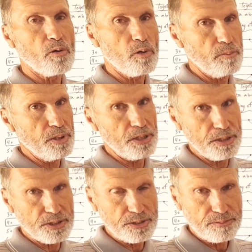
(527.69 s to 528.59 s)
will be
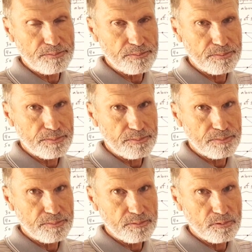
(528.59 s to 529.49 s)
reached,
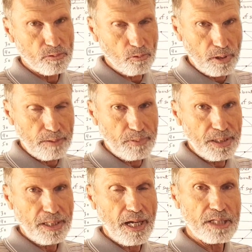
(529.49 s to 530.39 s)
will
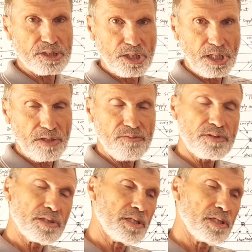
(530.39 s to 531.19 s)
be achieved.